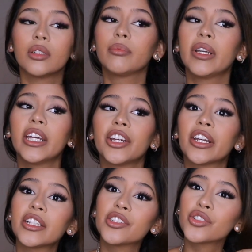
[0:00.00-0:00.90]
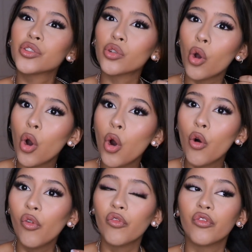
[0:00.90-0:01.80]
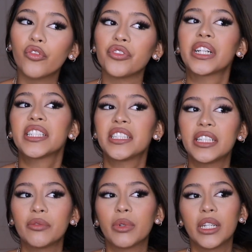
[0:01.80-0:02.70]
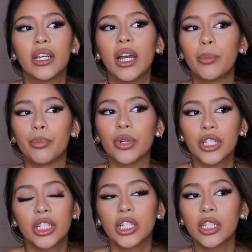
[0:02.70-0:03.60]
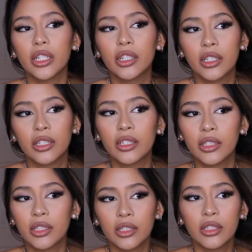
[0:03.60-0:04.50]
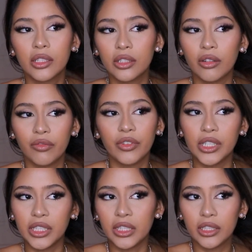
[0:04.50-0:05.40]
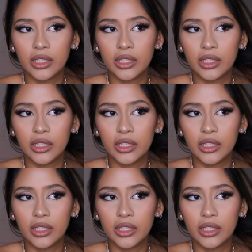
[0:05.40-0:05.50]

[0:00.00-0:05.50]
My hair gets so frizzy when I brush it. So frizzy.